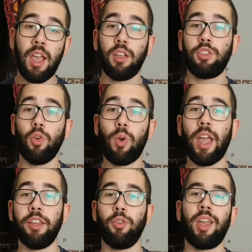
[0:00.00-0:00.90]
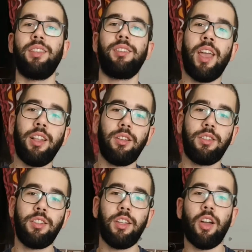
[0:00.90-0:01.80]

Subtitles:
So, can you get energy